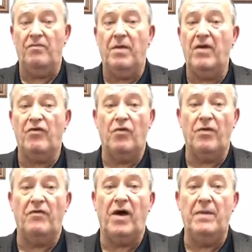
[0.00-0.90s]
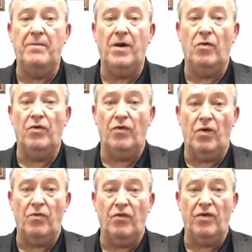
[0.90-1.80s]
by certified mail
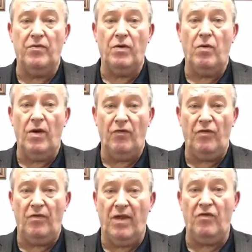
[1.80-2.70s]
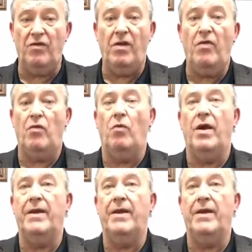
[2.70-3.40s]
return receipt requested. That's another way.